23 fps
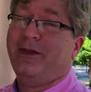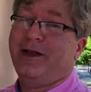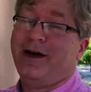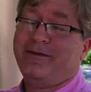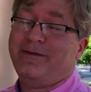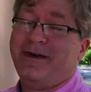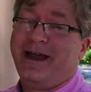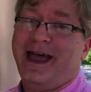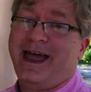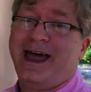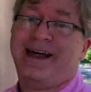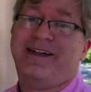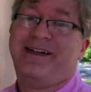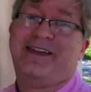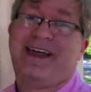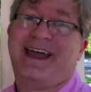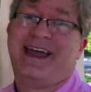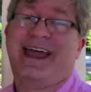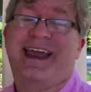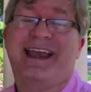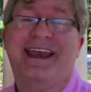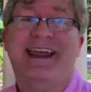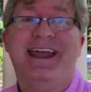I love
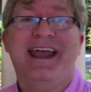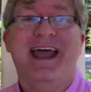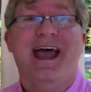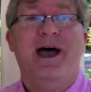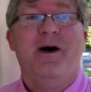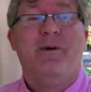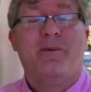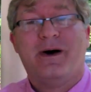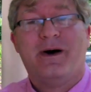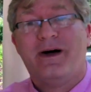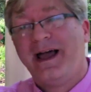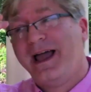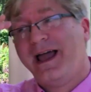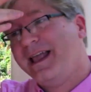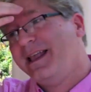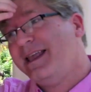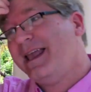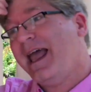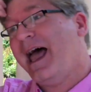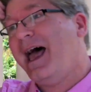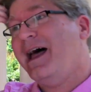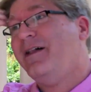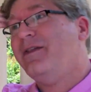Helen. Helen Kish. Well,
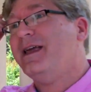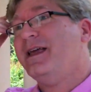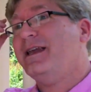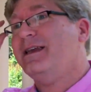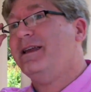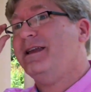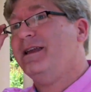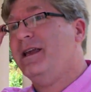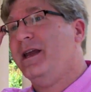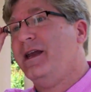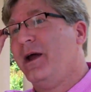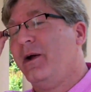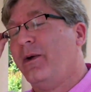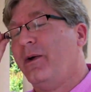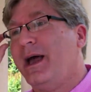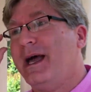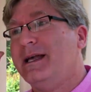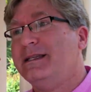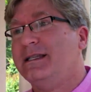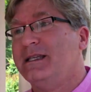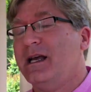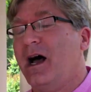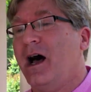Helen, you know,
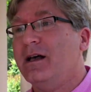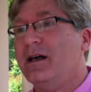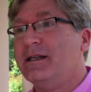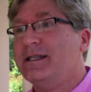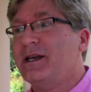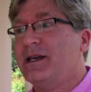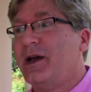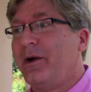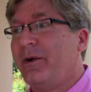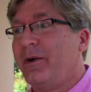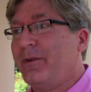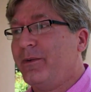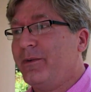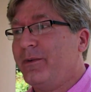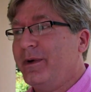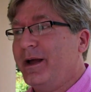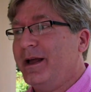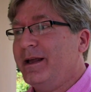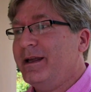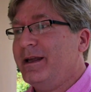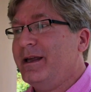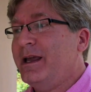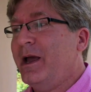has also
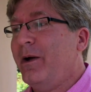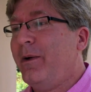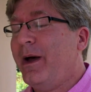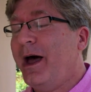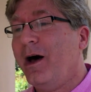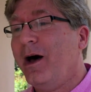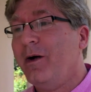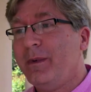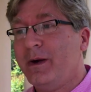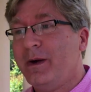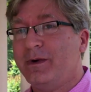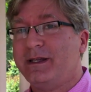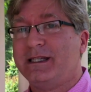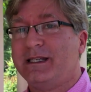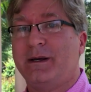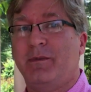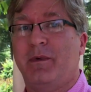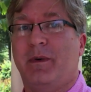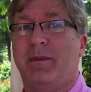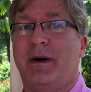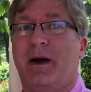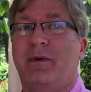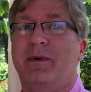you know helped me with
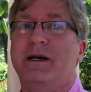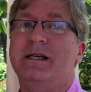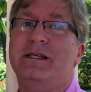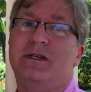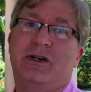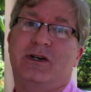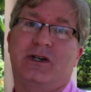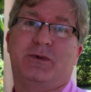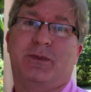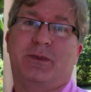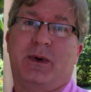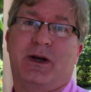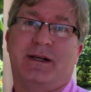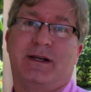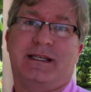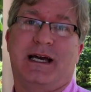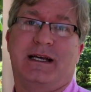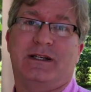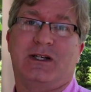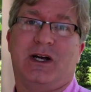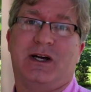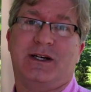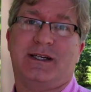some of my research because
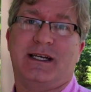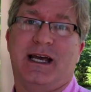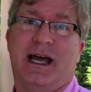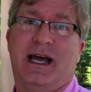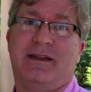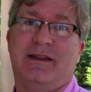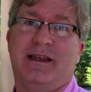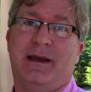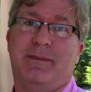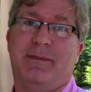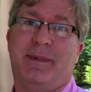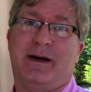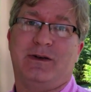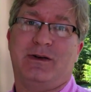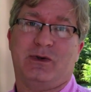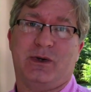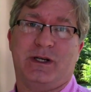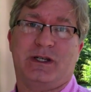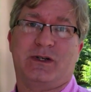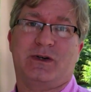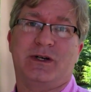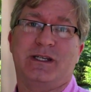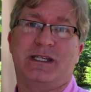I talked to Helen about
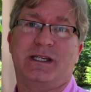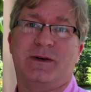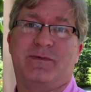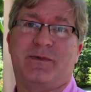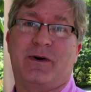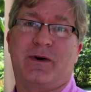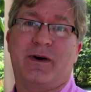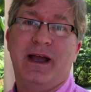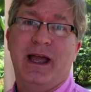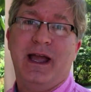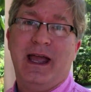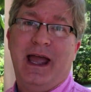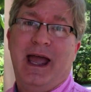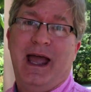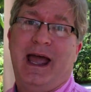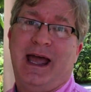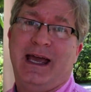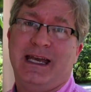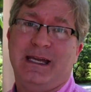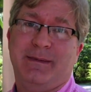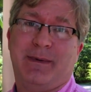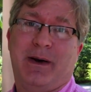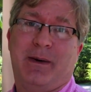Joyce Christopher
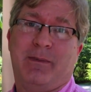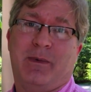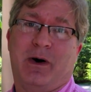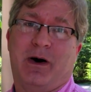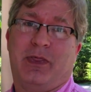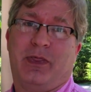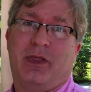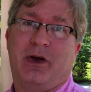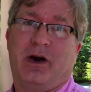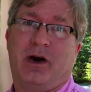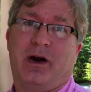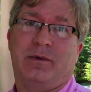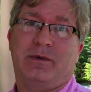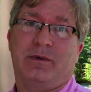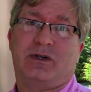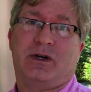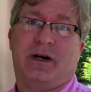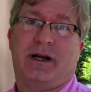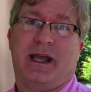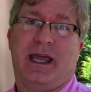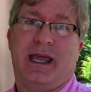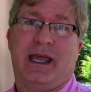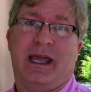and about Martha
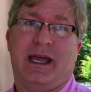Armstrong